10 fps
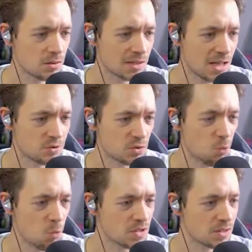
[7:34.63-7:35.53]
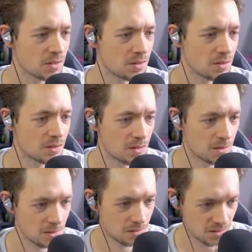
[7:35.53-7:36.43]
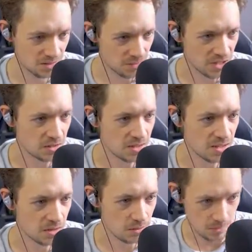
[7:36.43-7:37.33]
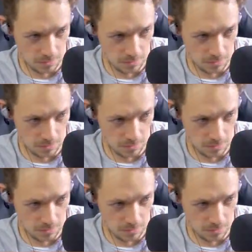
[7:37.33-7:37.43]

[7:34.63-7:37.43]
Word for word: not really a cave. It's just water. There's something under there, though.